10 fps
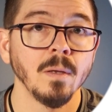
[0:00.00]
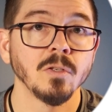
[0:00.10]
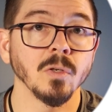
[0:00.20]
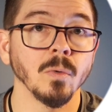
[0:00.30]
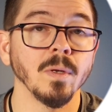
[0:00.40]

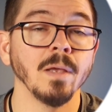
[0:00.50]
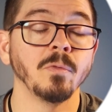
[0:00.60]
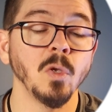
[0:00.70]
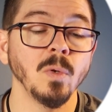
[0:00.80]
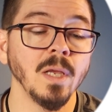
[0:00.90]
So
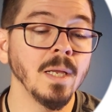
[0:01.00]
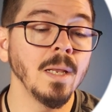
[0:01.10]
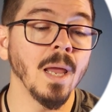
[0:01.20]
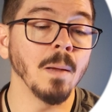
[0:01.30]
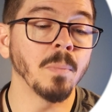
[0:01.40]
if you
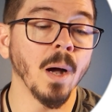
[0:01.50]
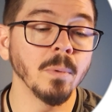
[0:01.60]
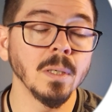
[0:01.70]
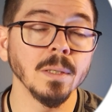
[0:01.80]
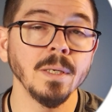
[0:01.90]
need a
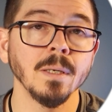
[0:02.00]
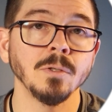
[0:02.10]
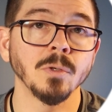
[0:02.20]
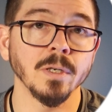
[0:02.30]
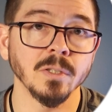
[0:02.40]
publicly
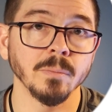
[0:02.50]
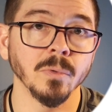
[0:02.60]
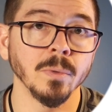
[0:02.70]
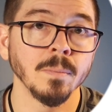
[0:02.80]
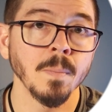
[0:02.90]
addressable